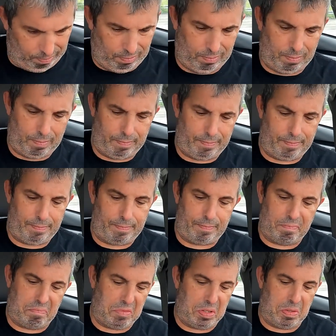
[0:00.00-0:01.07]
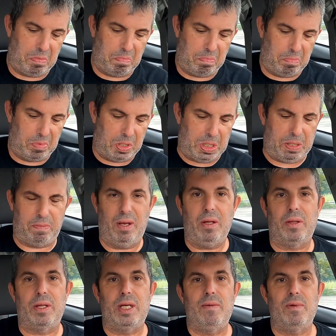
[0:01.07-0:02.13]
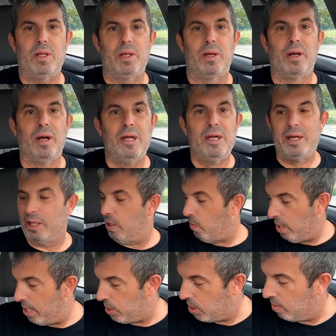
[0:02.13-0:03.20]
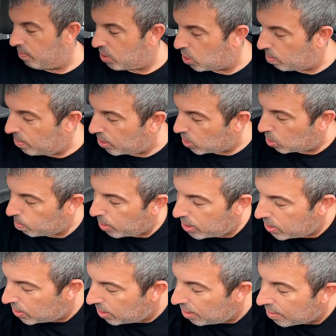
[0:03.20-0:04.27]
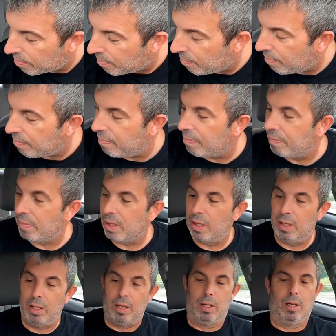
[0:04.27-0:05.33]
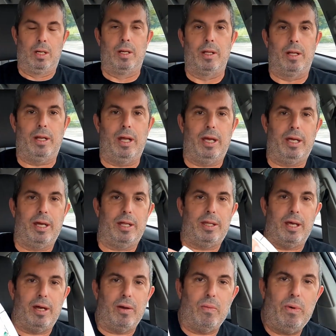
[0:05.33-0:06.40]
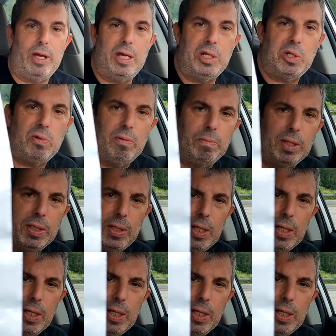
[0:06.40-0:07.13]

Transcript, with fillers: Mm, smell even the ranch even smells spicy. I got the ranch from the